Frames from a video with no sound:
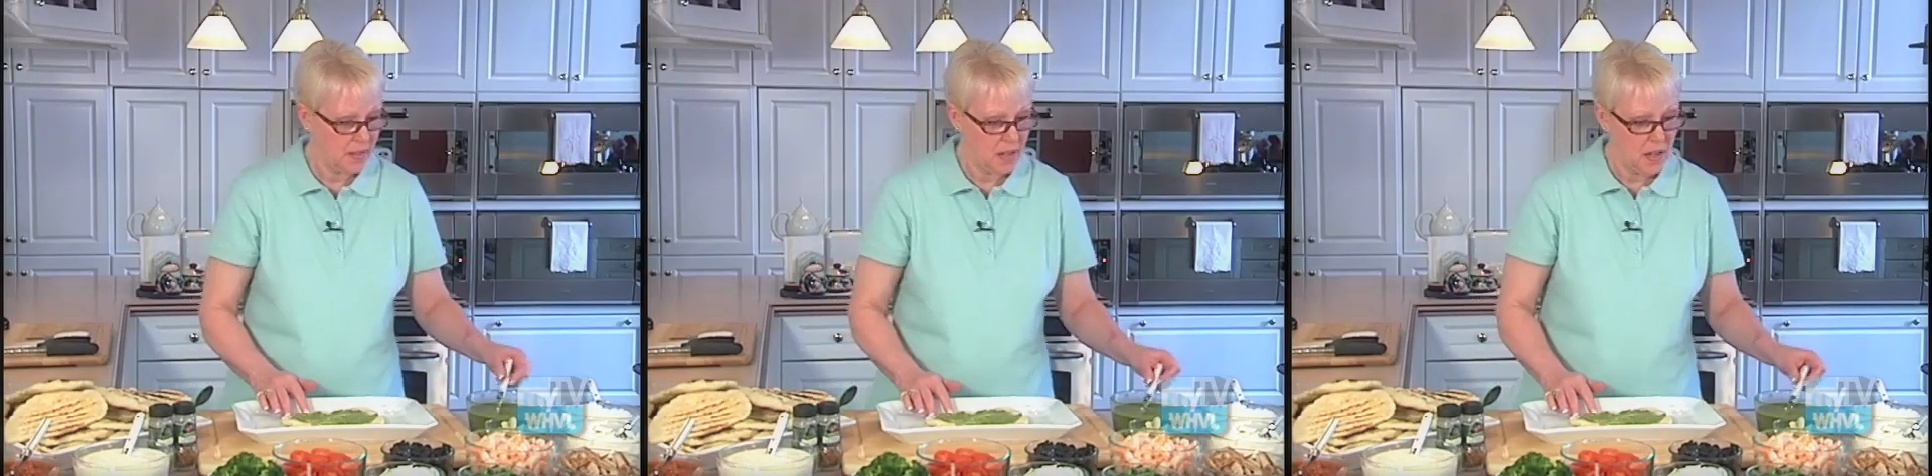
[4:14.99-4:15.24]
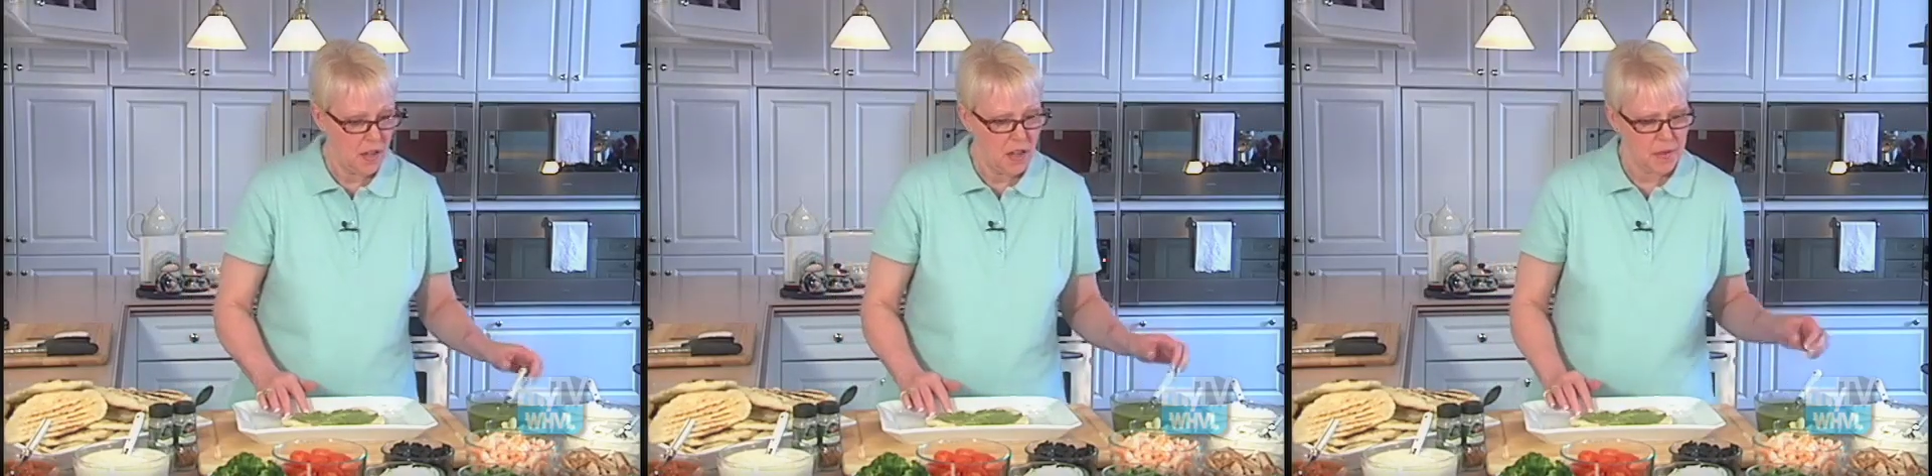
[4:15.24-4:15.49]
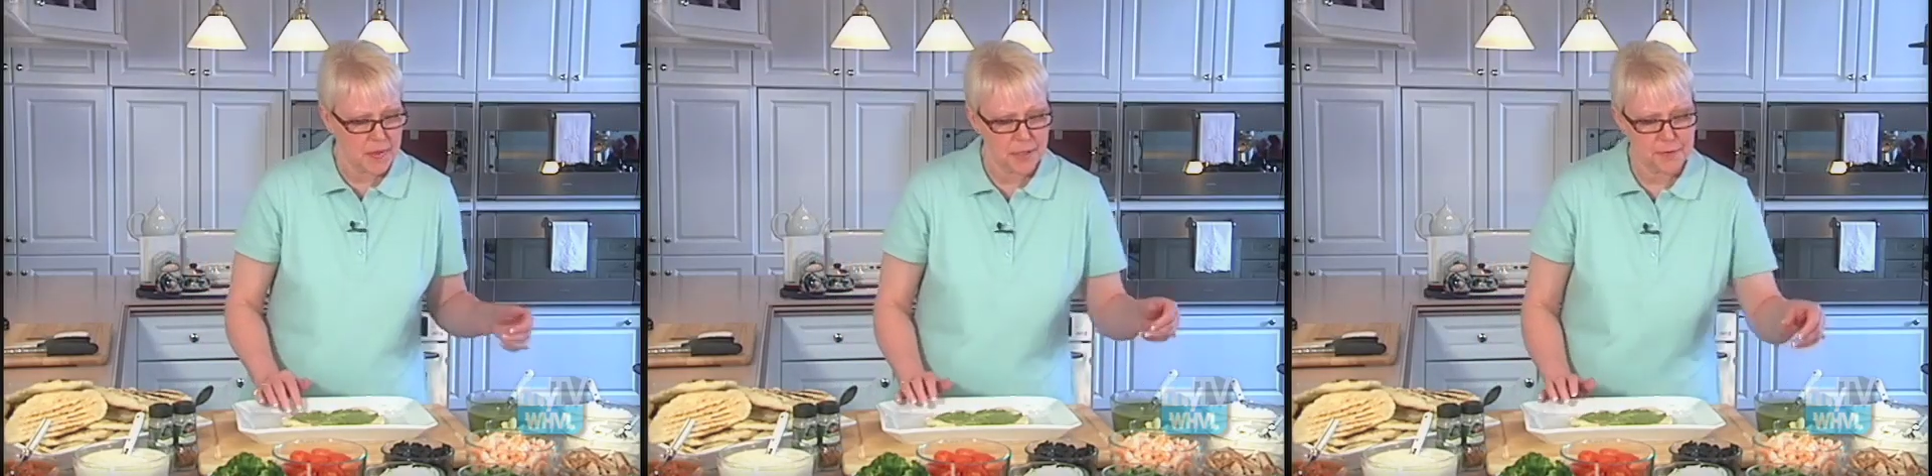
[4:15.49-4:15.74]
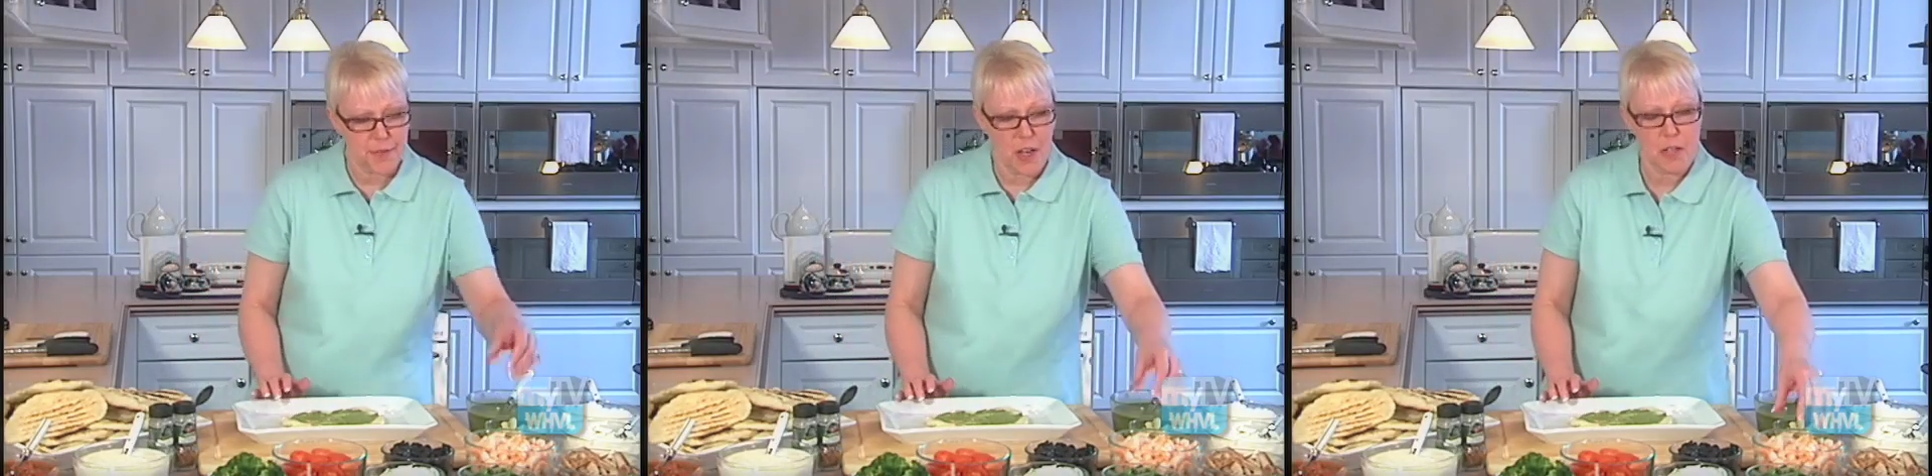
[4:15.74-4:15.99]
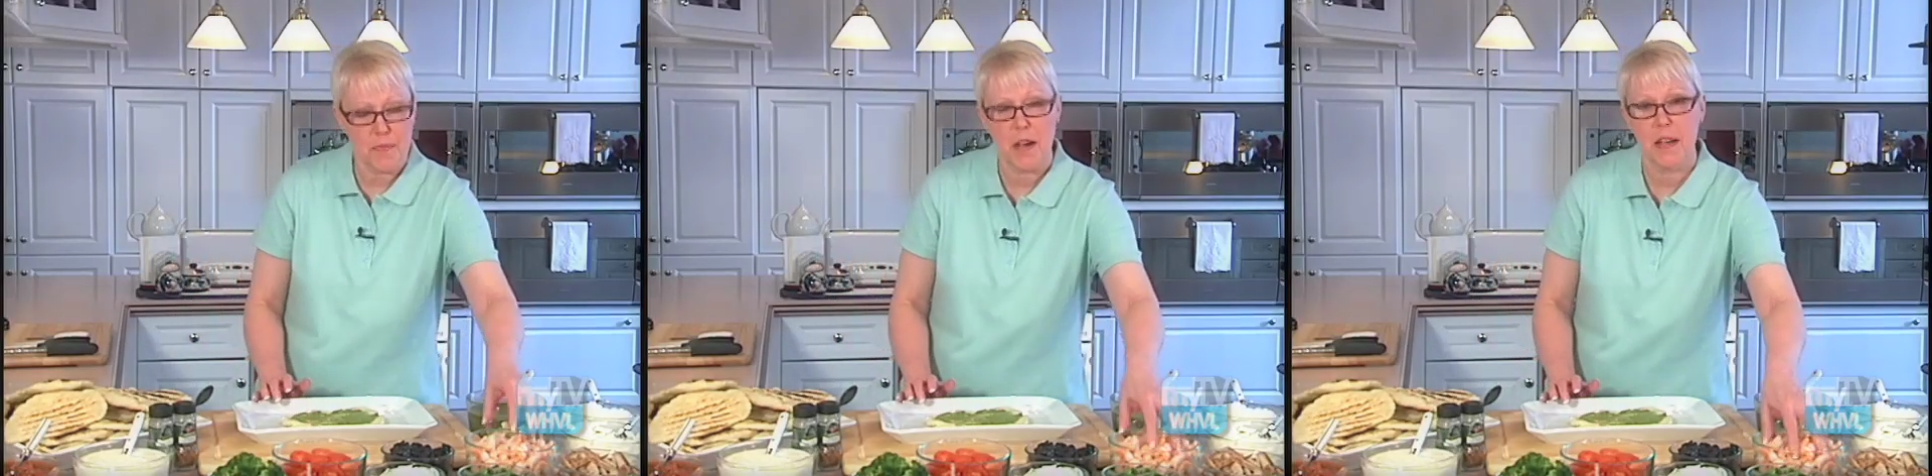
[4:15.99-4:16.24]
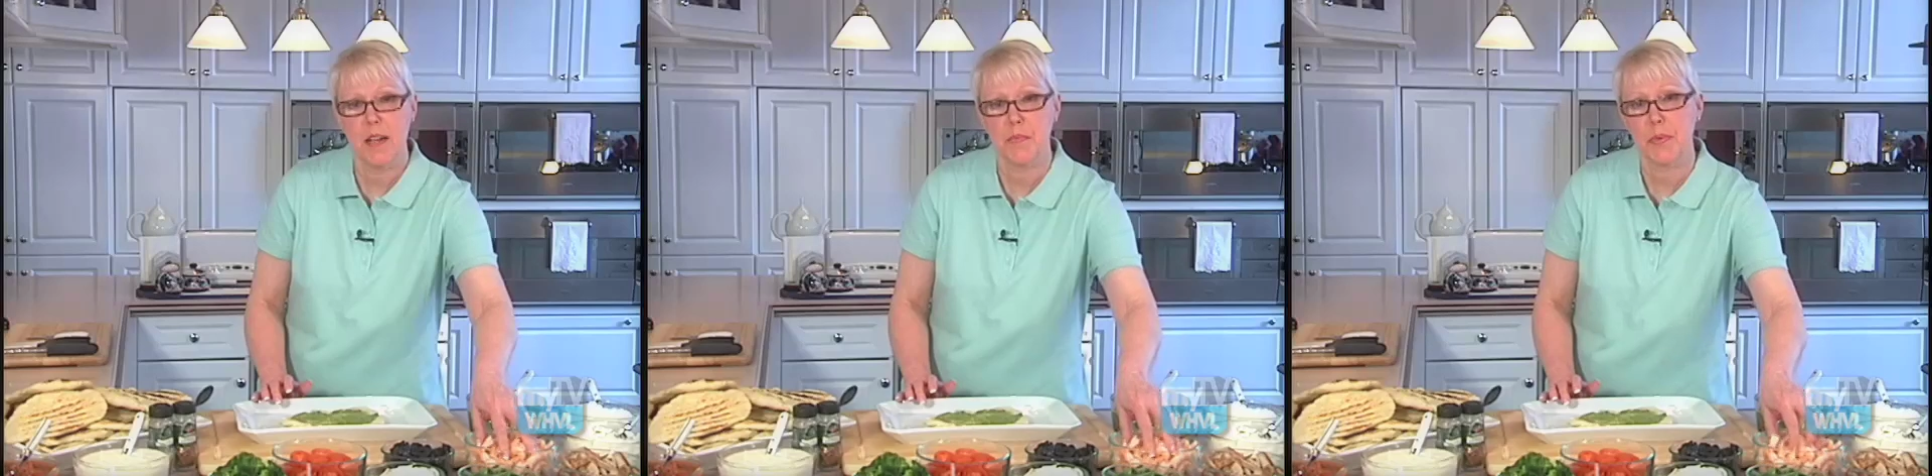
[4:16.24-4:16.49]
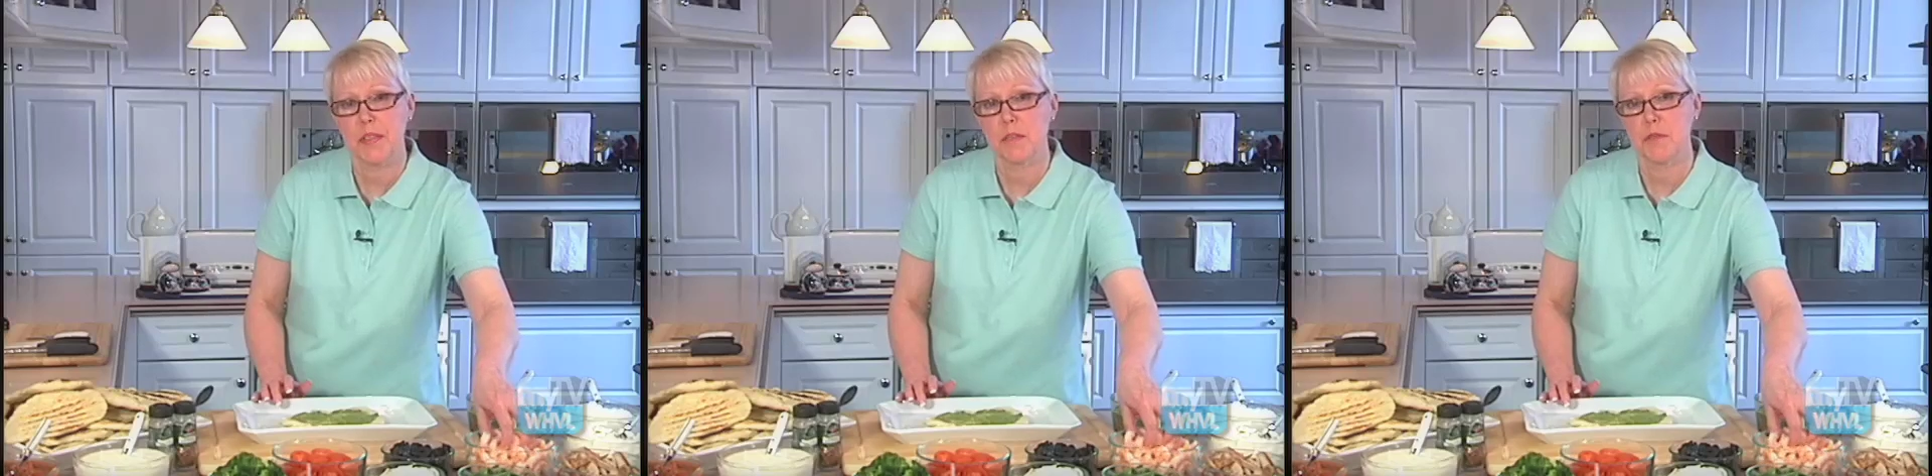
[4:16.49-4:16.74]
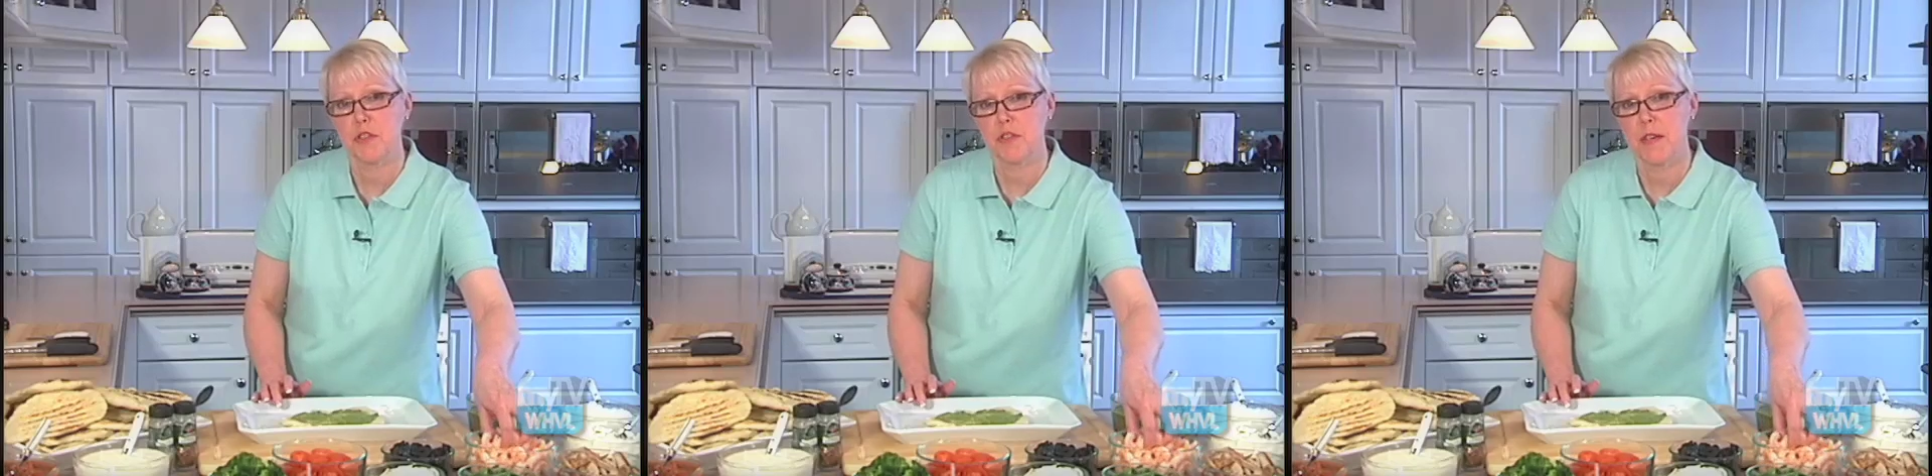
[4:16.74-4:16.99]
I'm going to follow mine up with
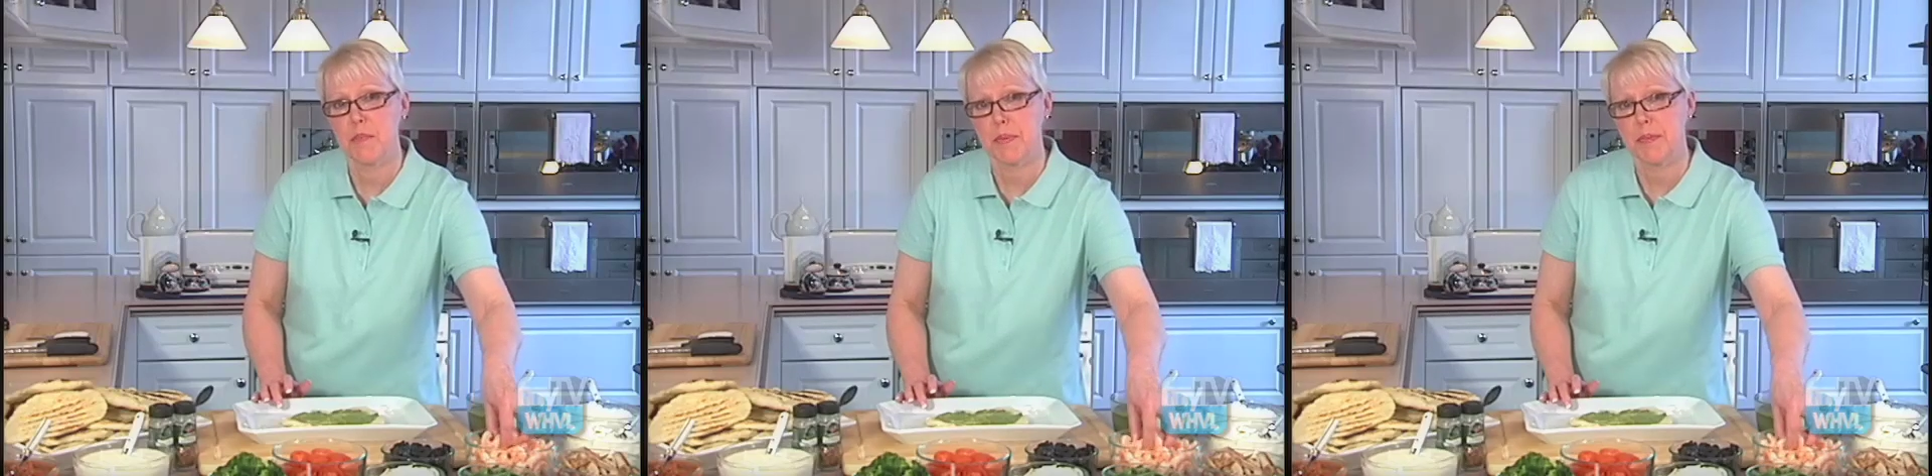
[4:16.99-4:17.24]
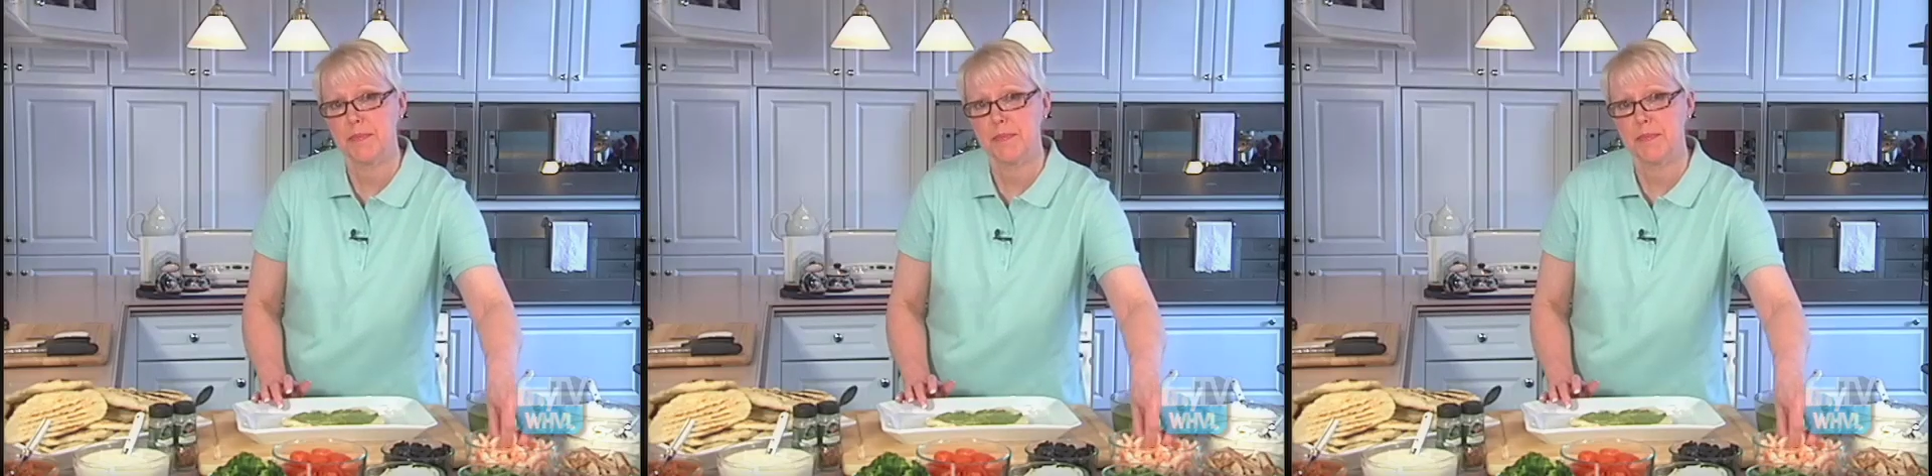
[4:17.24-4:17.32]
some shrimp